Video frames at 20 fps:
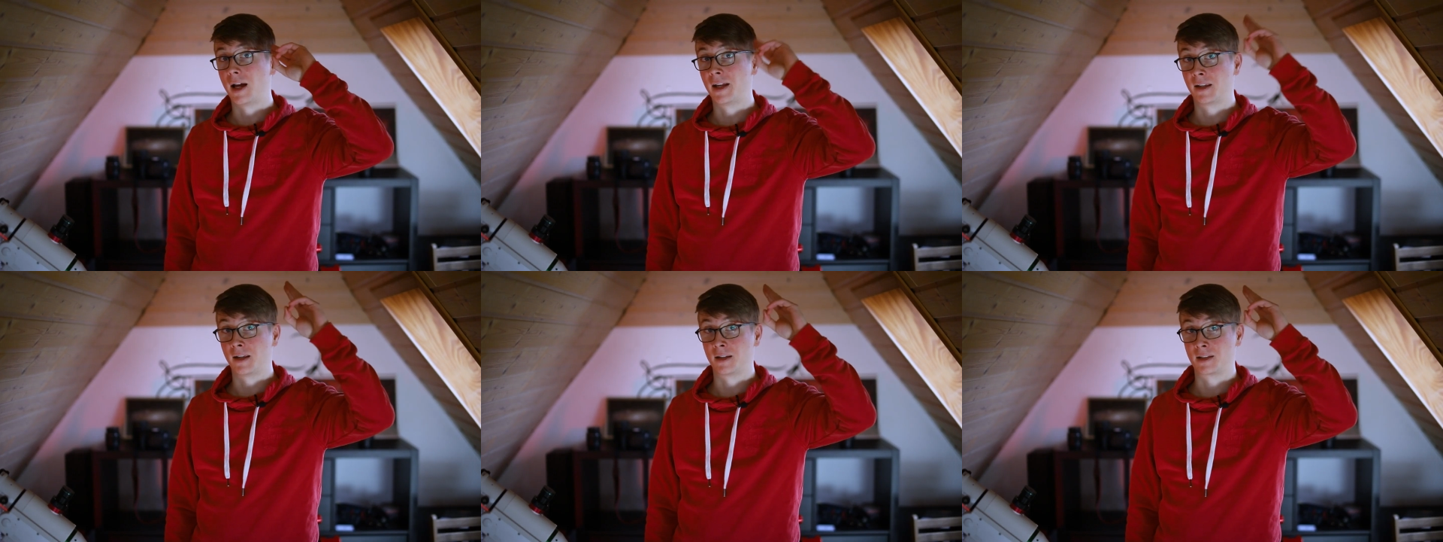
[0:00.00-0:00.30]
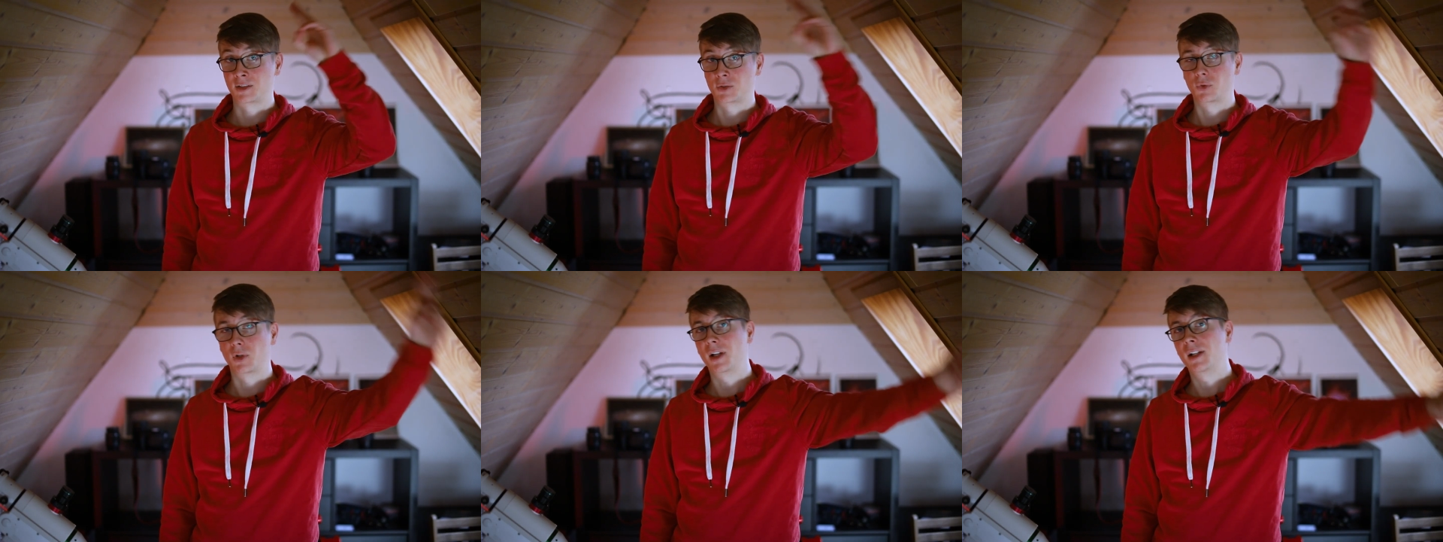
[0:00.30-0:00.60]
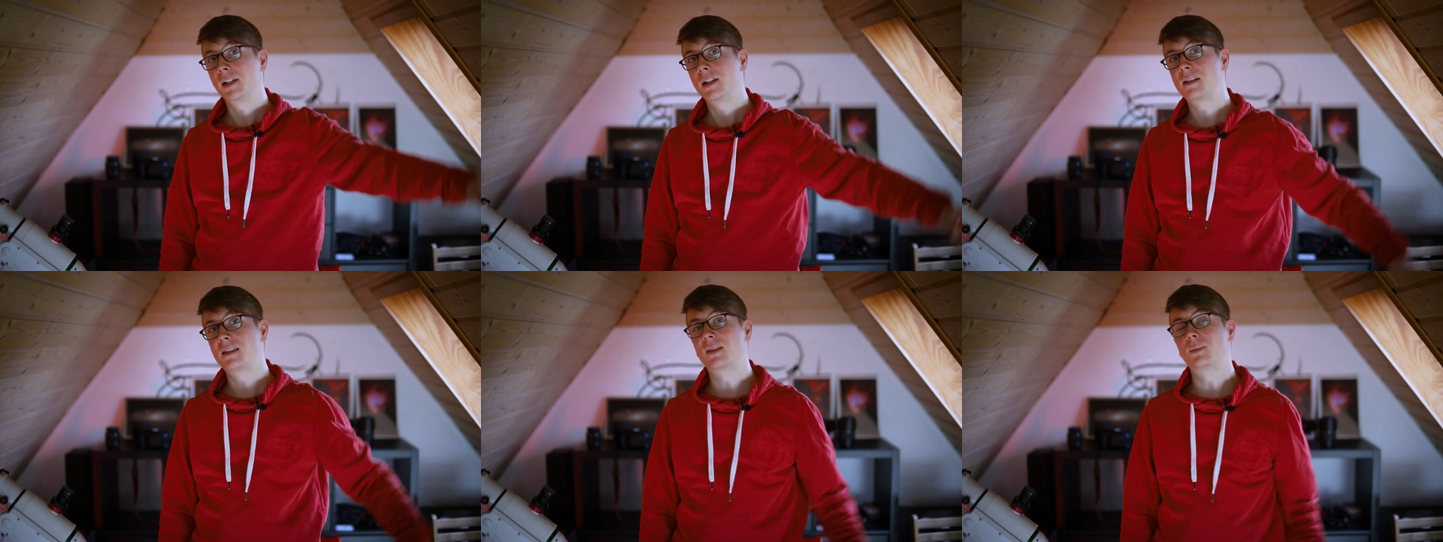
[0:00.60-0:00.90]
Hi Astro
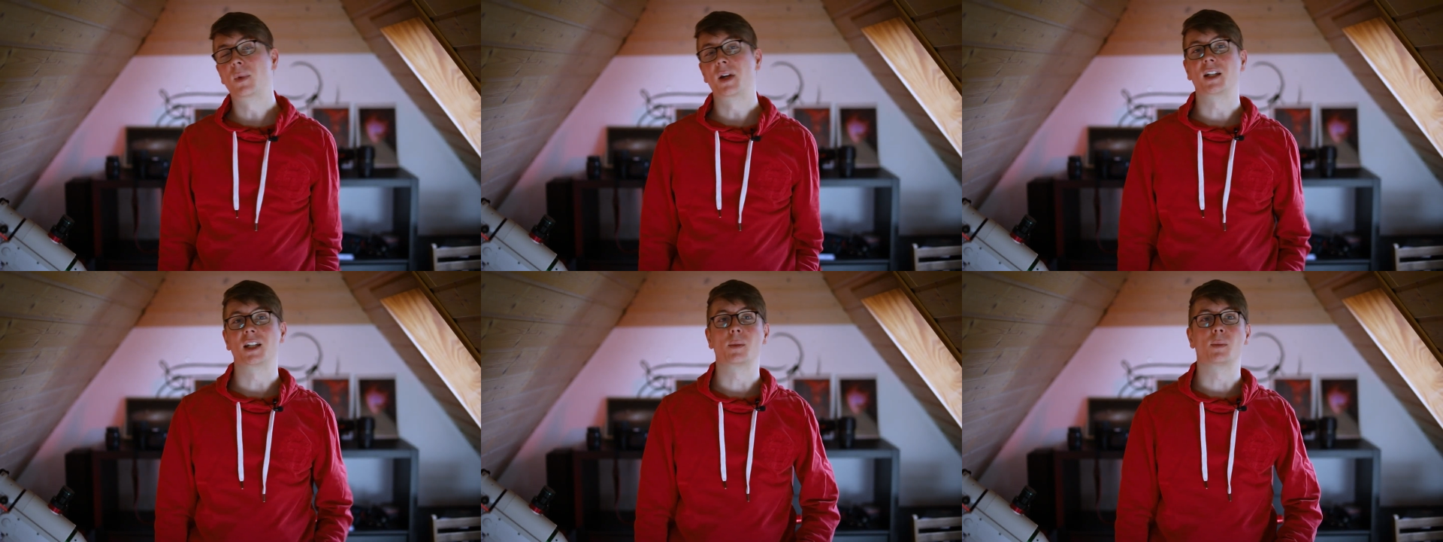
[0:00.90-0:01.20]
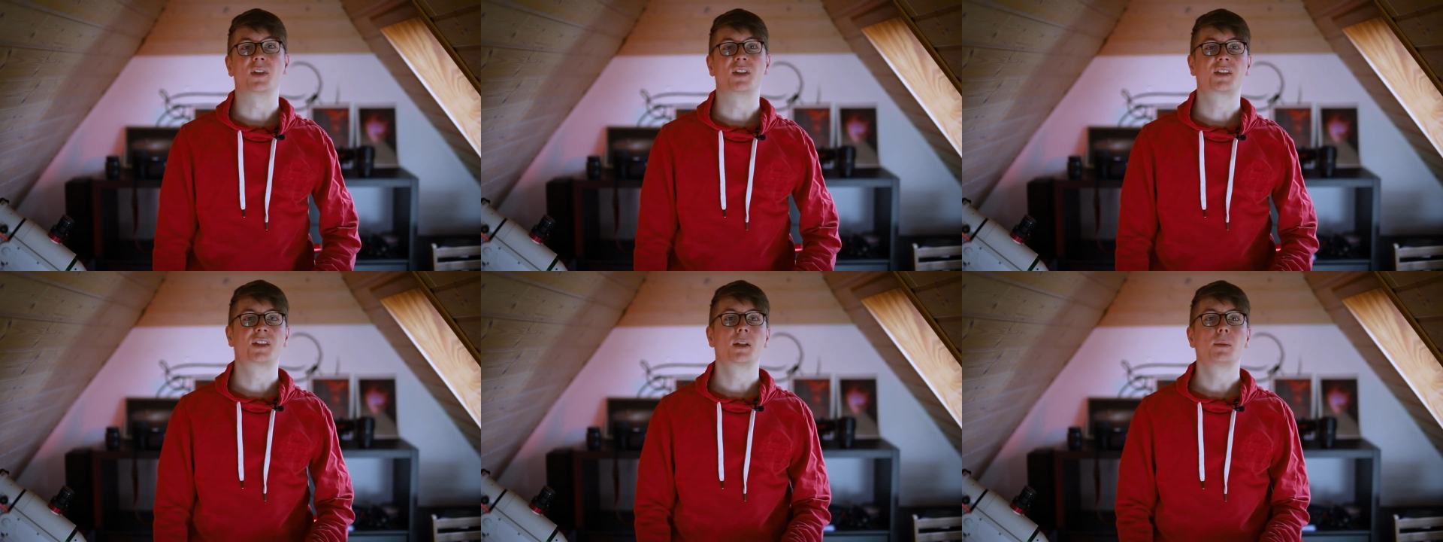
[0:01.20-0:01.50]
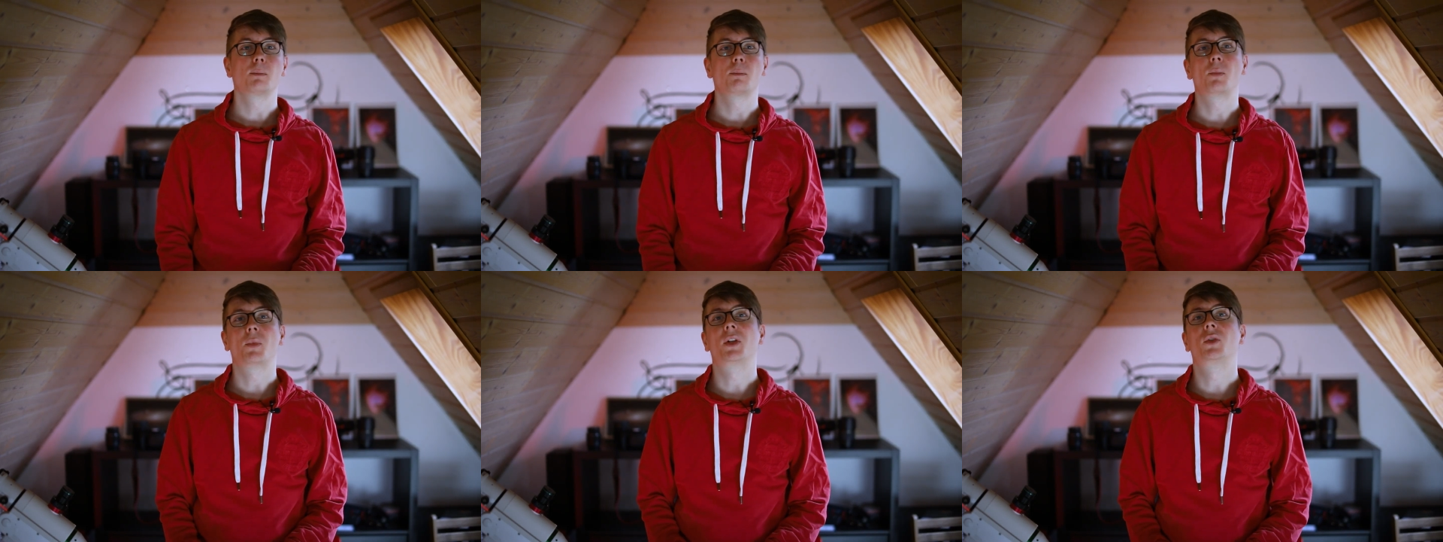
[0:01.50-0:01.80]
Addicts, my name is
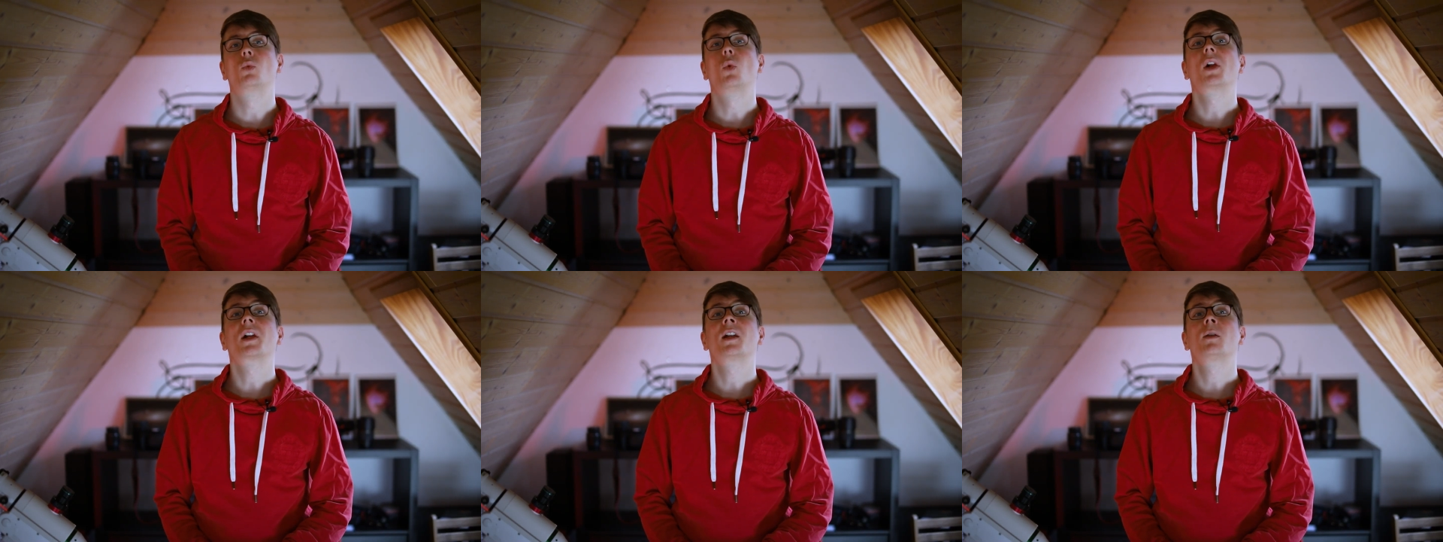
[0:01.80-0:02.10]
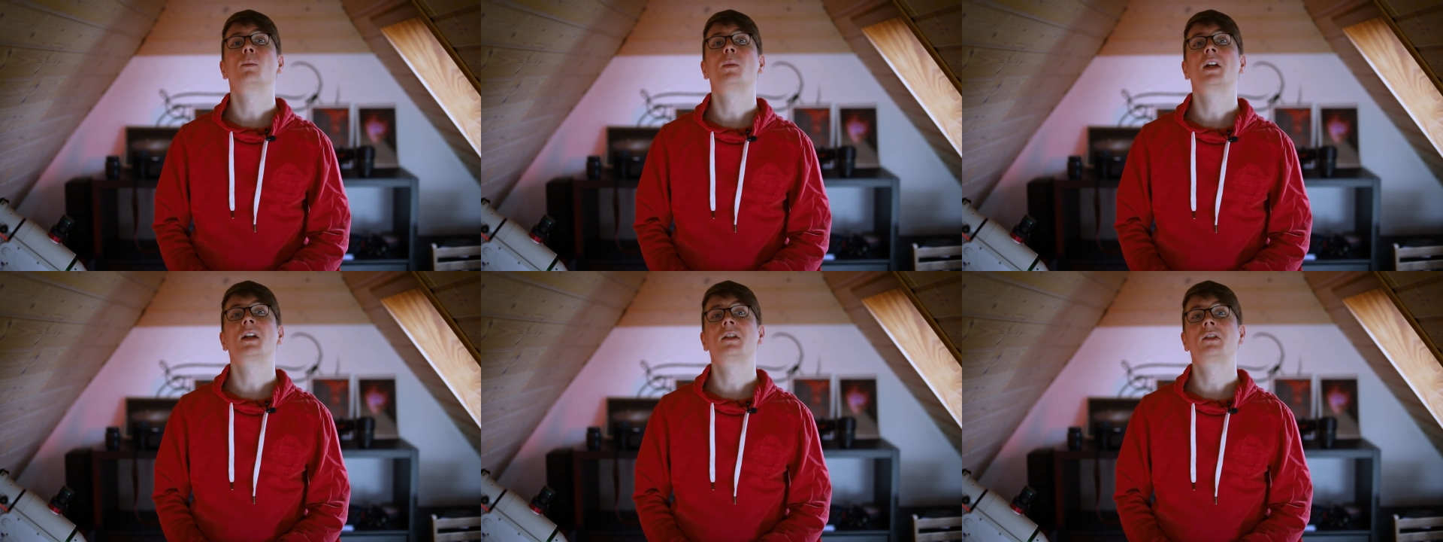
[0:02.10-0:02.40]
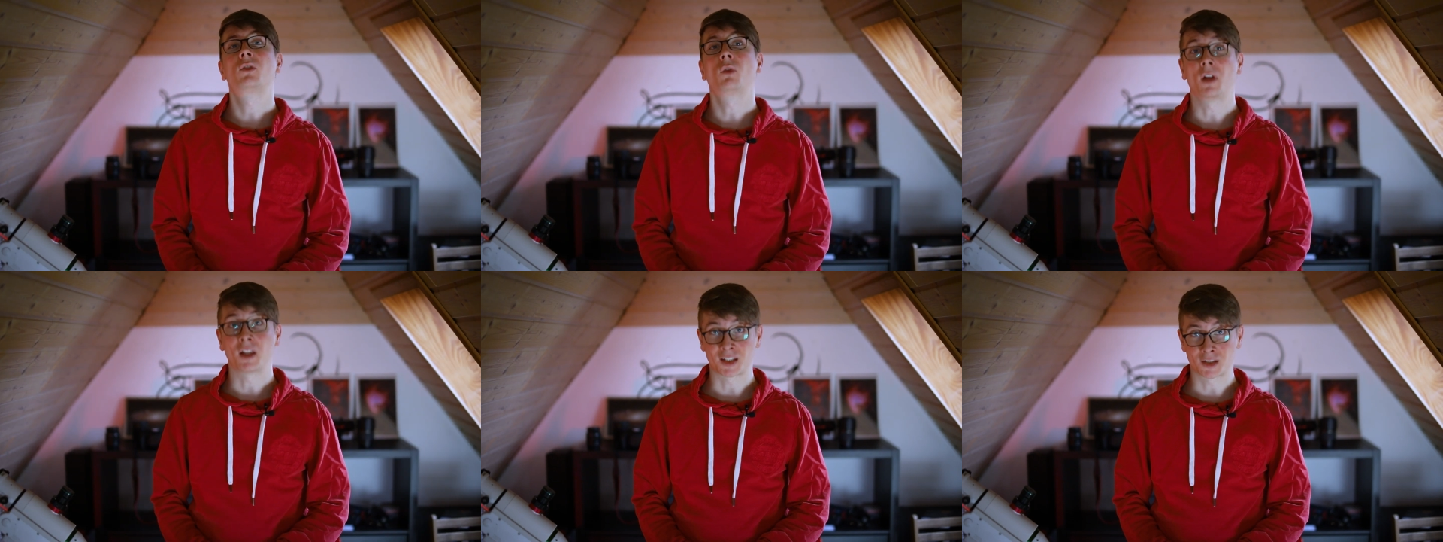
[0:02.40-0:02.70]
Tim and welcome
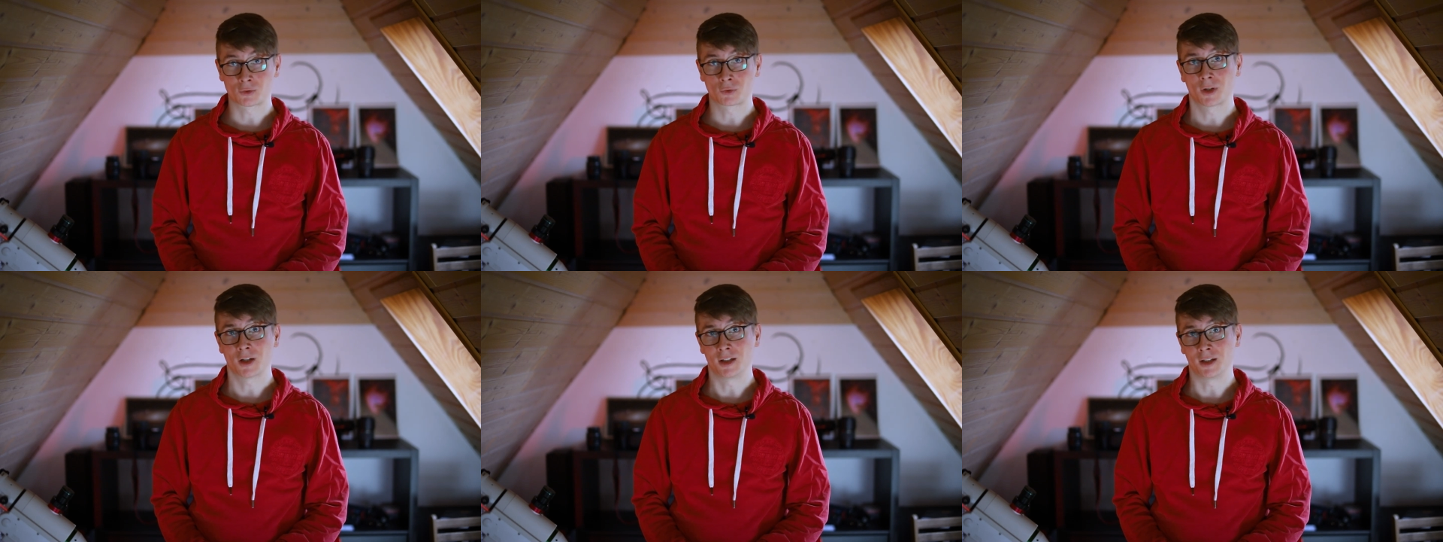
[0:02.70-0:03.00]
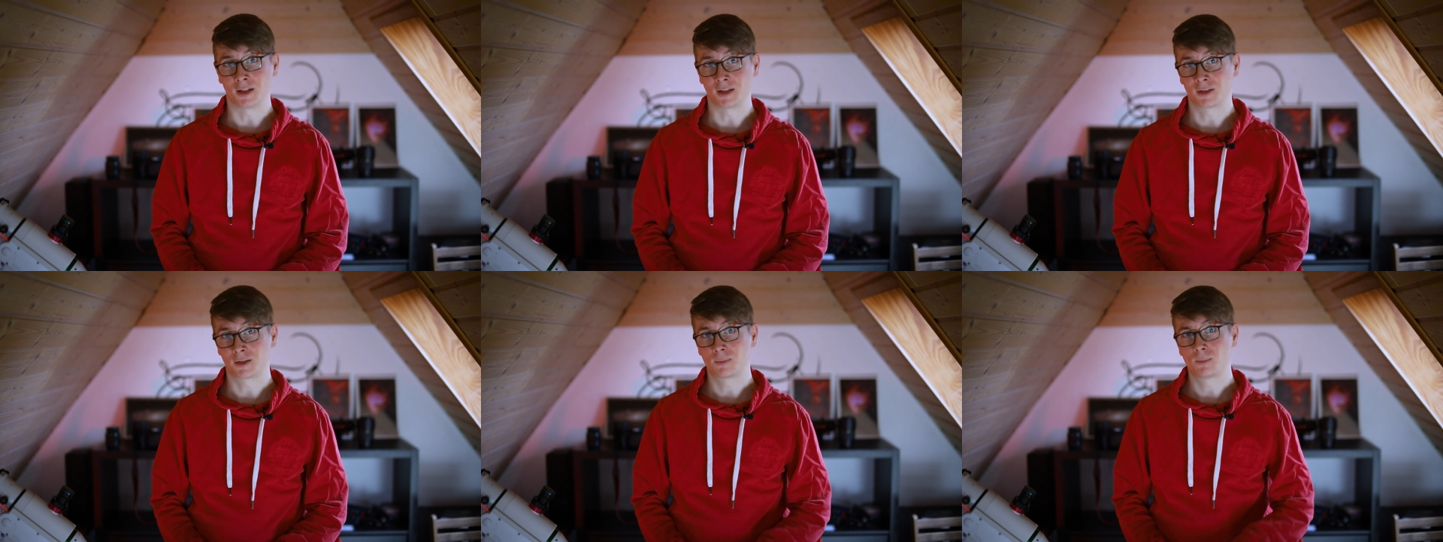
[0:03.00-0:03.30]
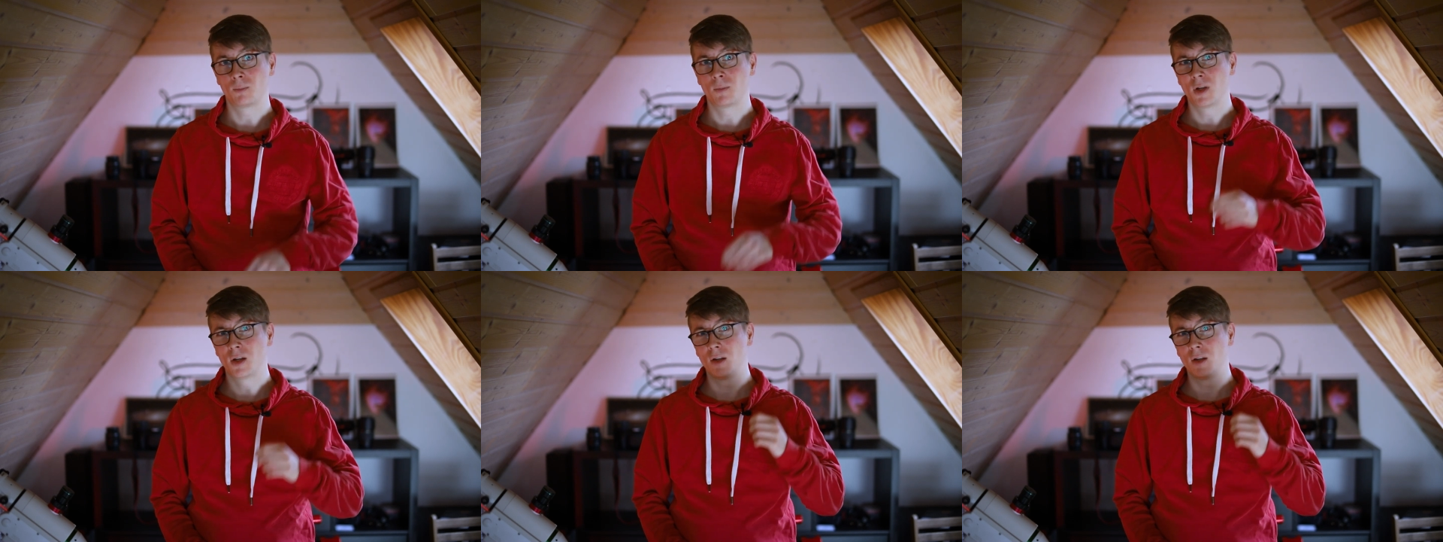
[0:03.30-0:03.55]
back to Astro Addict.